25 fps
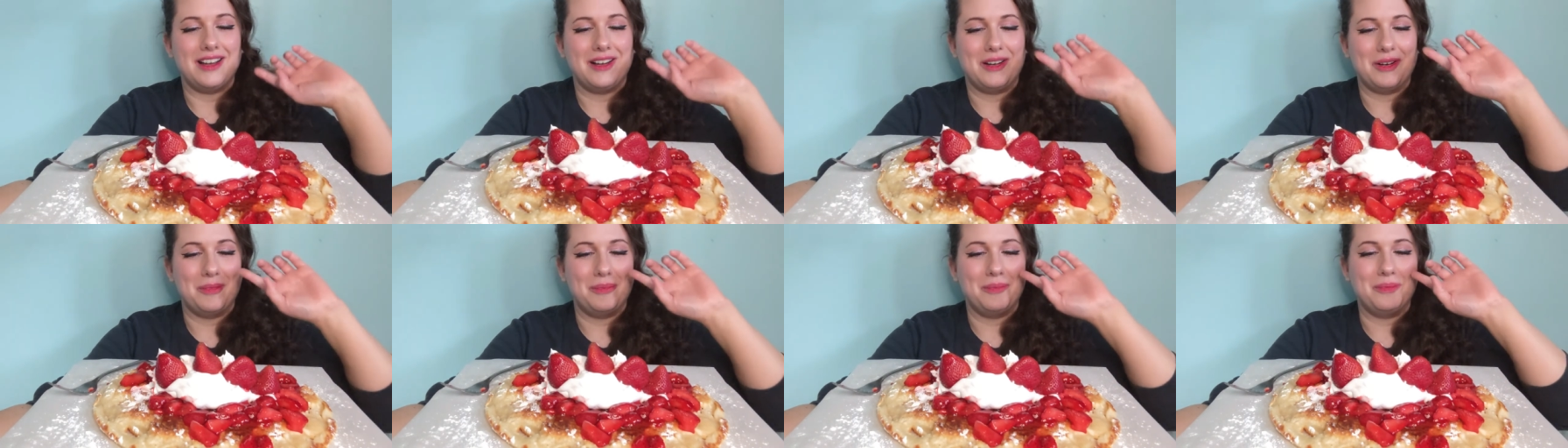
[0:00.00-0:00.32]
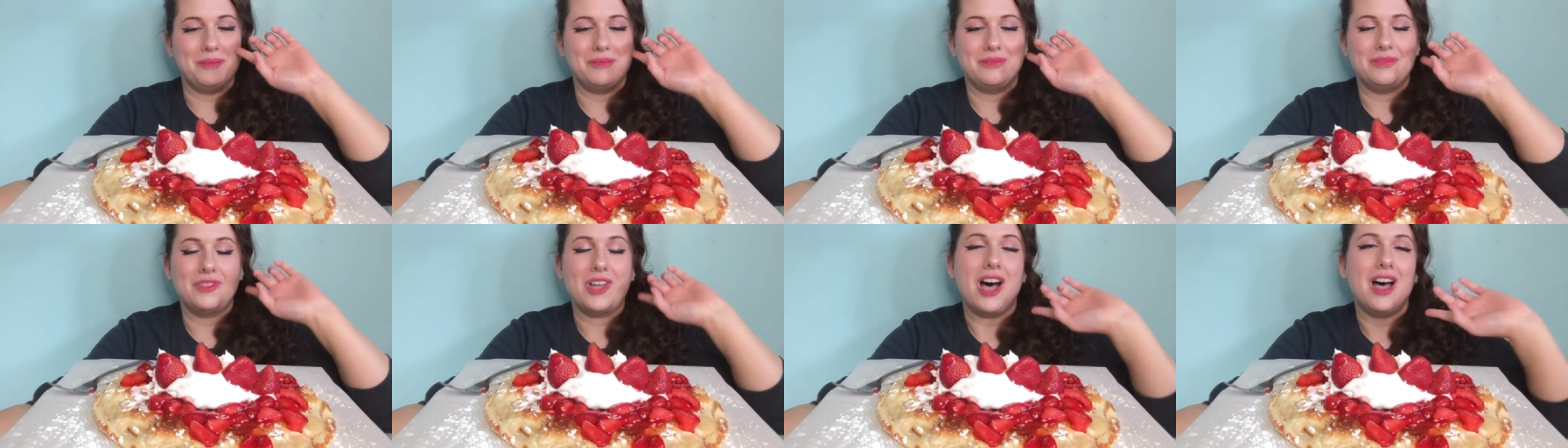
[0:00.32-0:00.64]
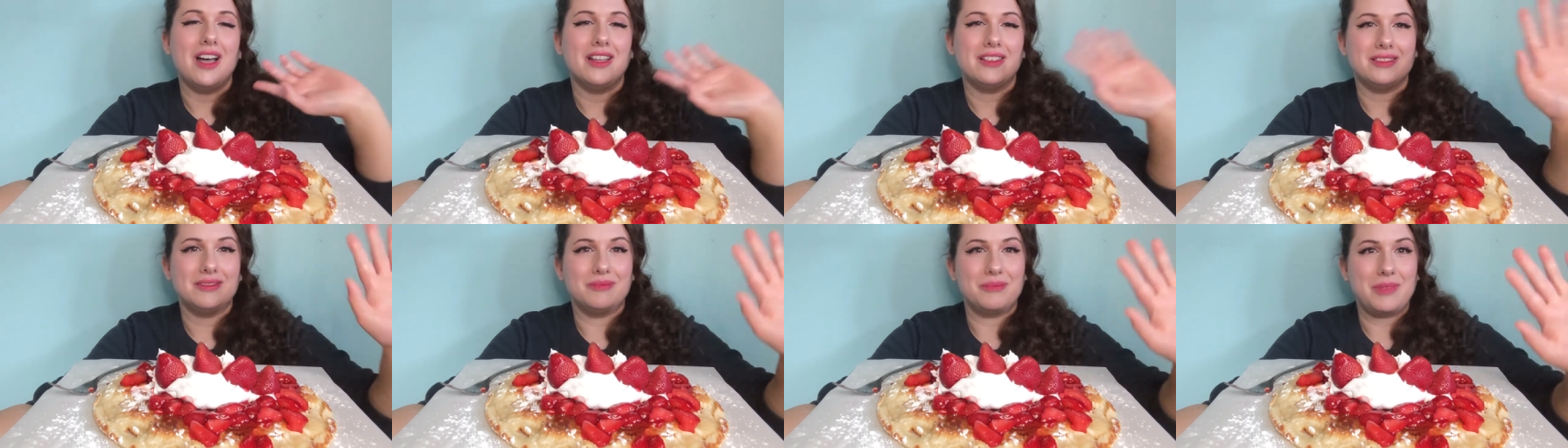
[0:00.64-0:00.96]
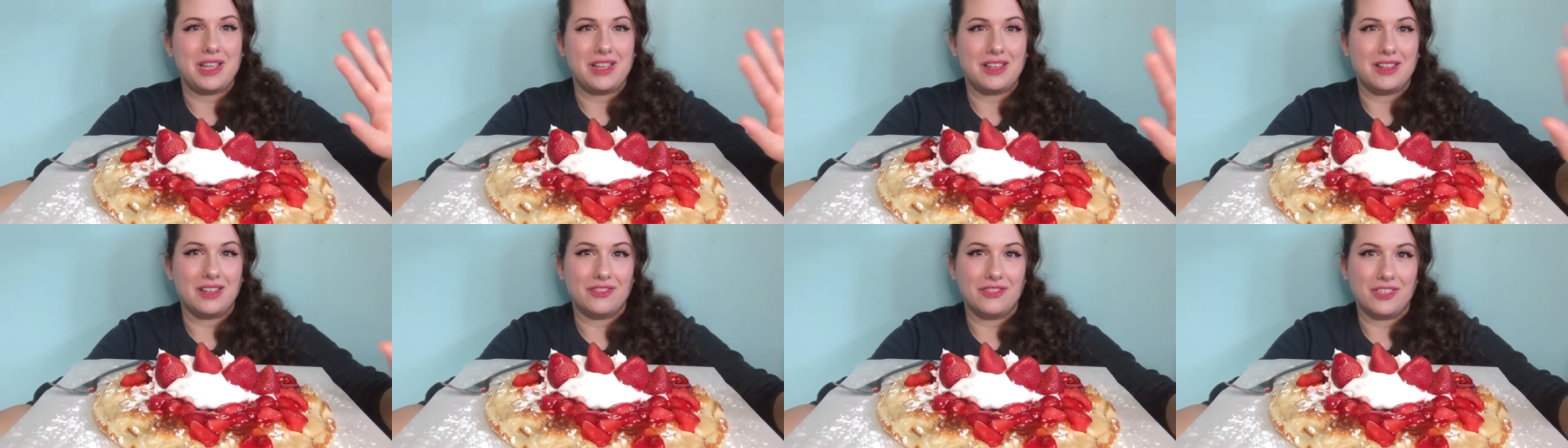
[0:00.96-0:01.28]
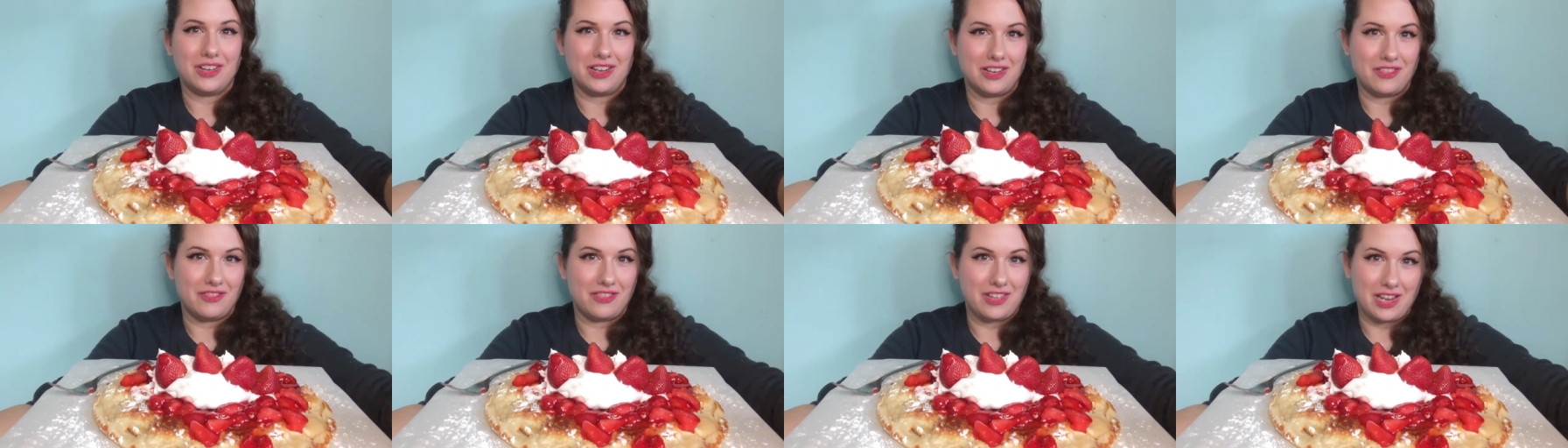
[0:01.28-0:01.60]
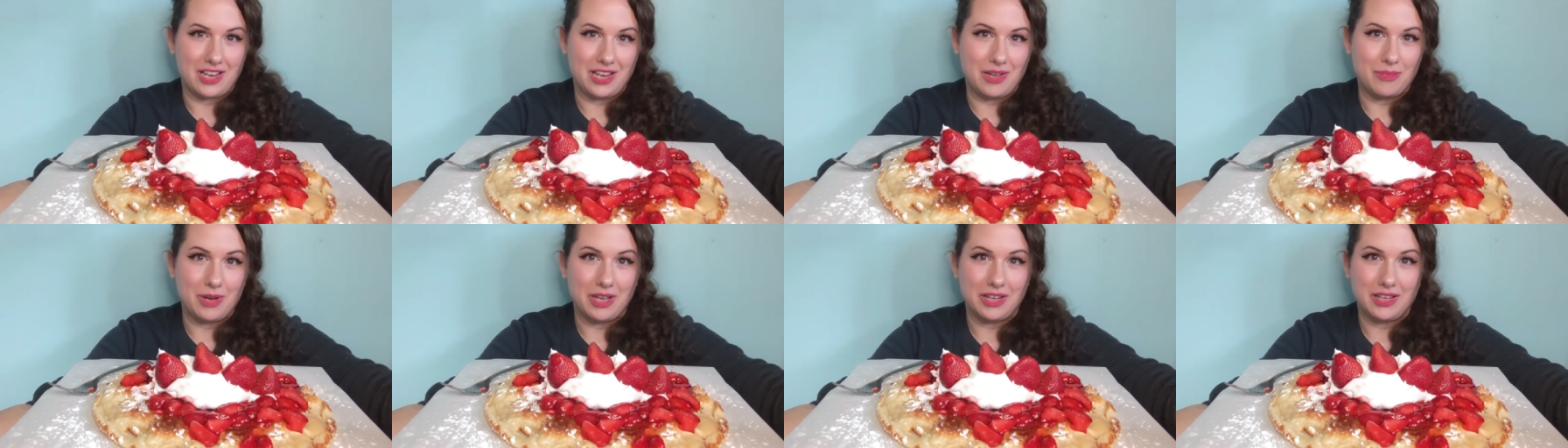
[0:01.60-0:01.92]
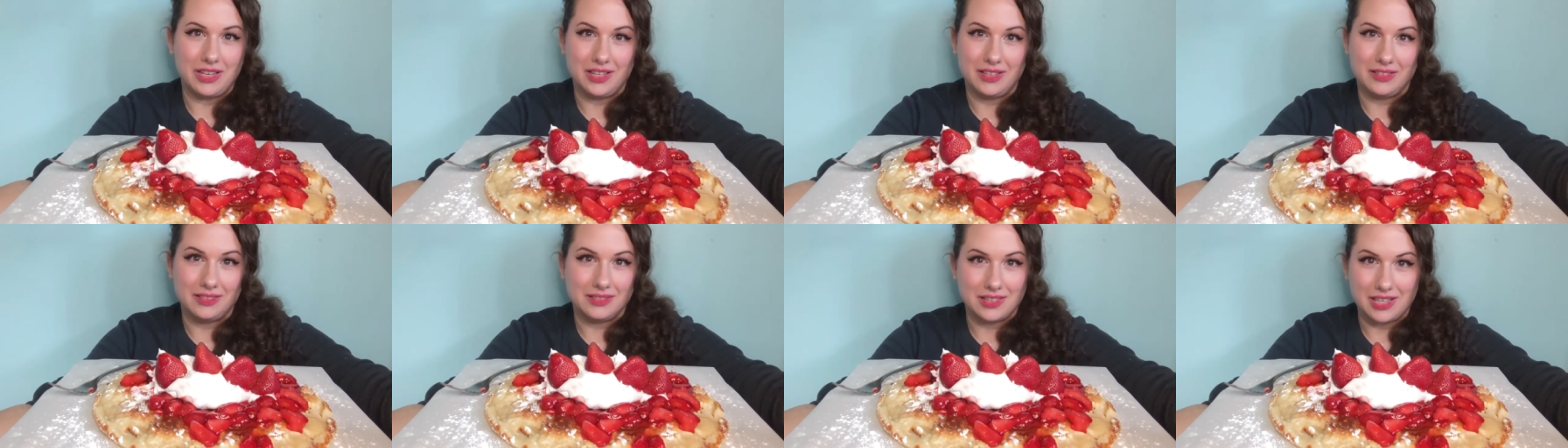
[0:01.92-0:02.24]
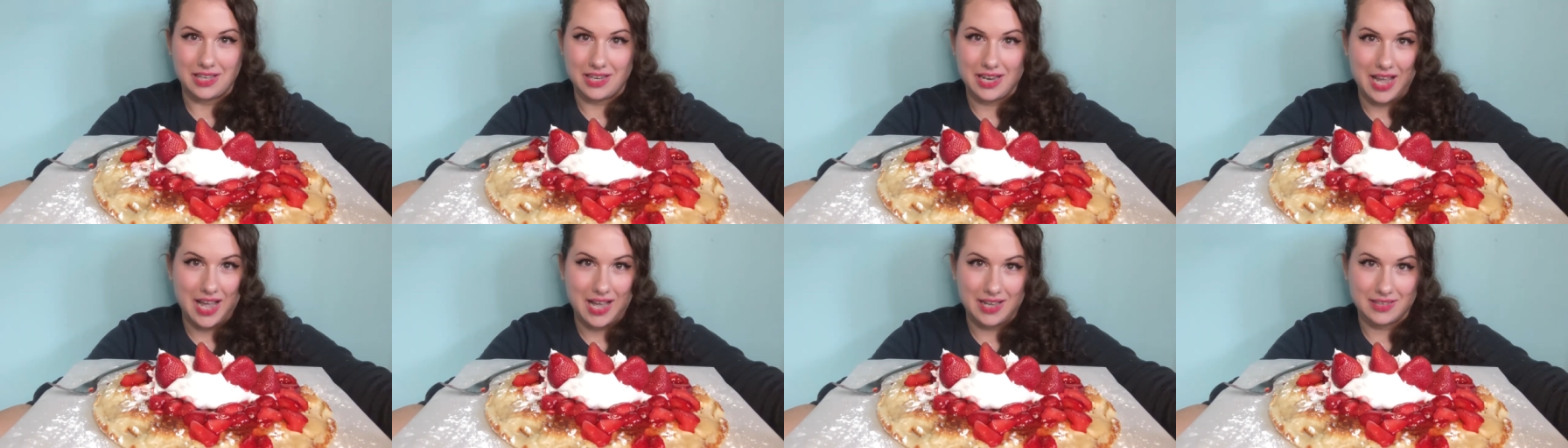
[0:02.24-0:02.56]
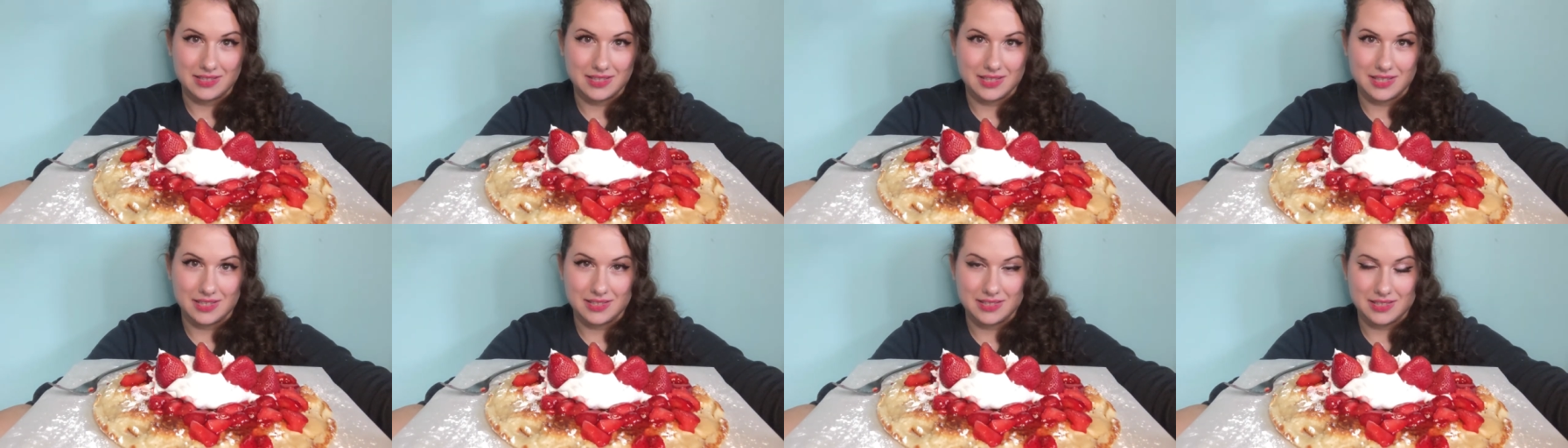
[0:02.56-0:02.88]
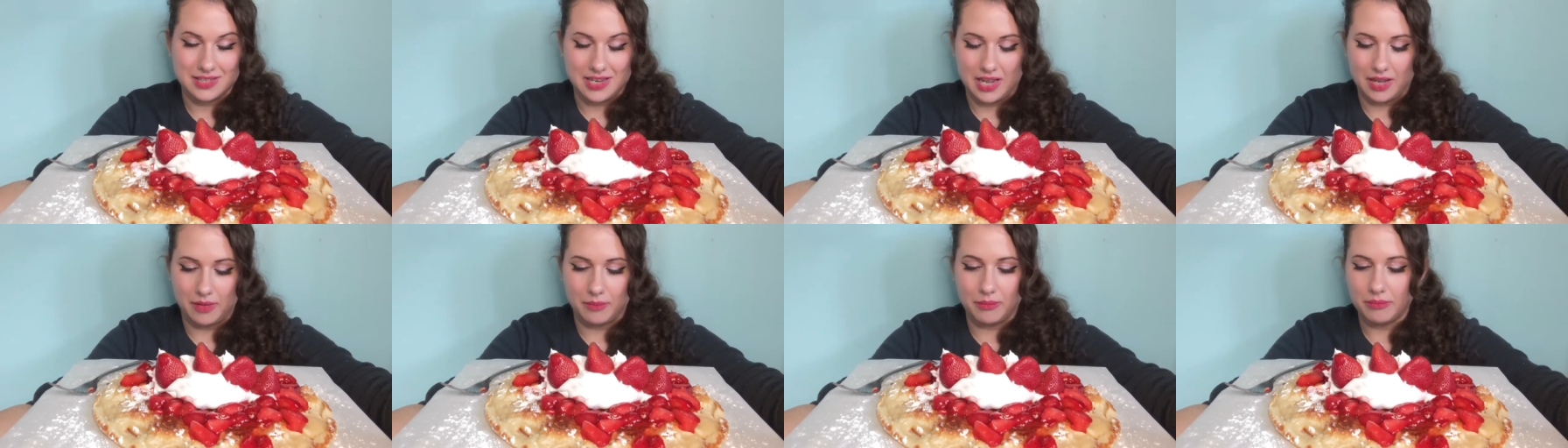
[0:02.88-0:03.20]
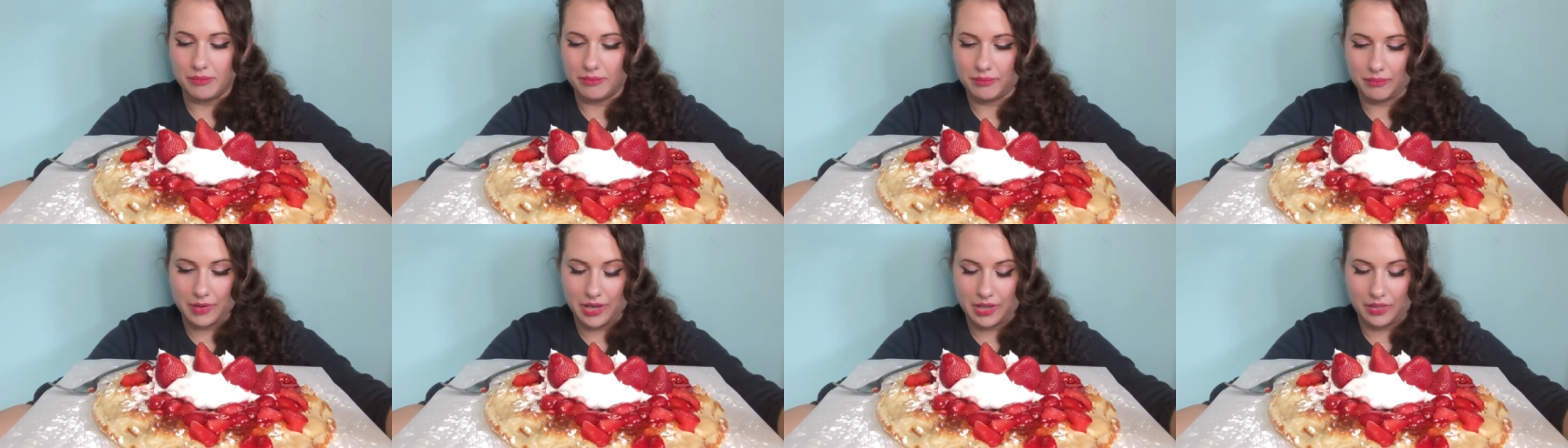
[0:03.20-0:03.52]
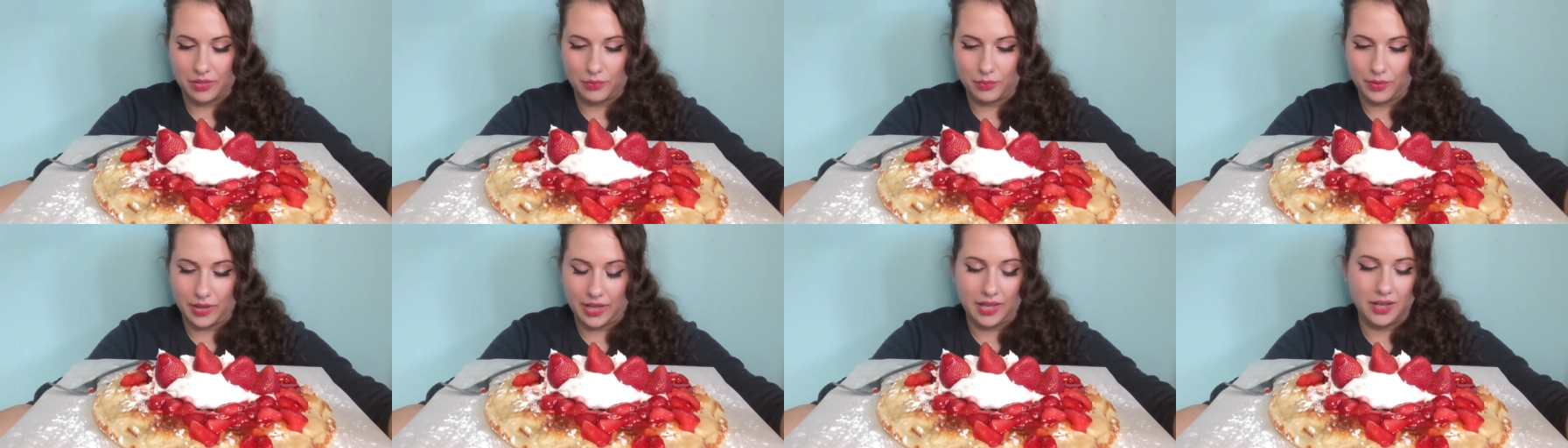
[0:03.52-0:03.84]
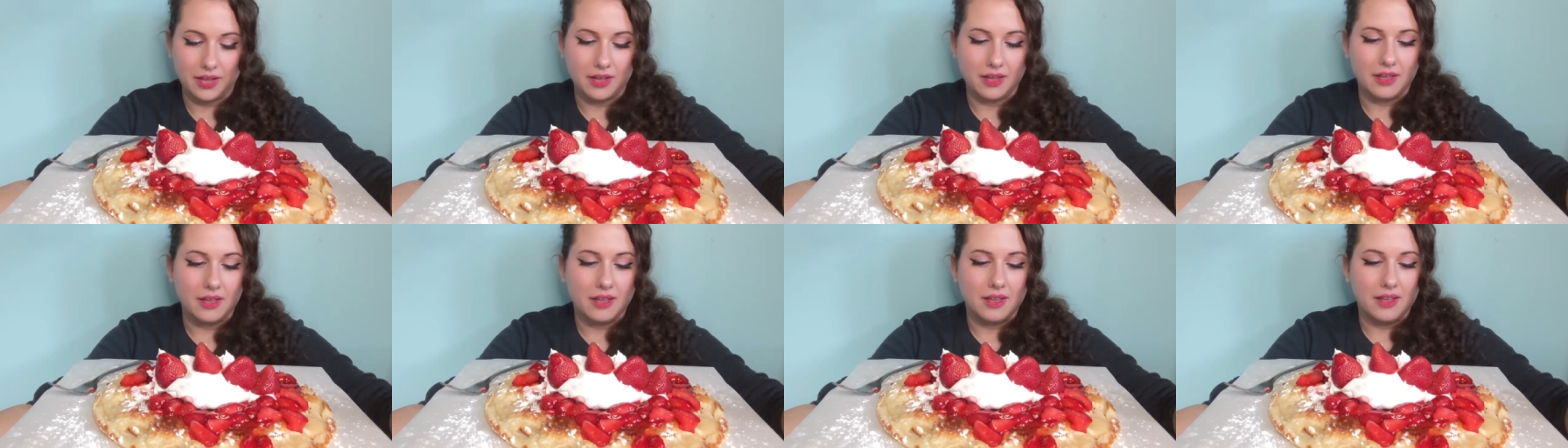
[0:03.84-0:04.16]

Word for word: um, not making fun of anybody that has this name, by the way,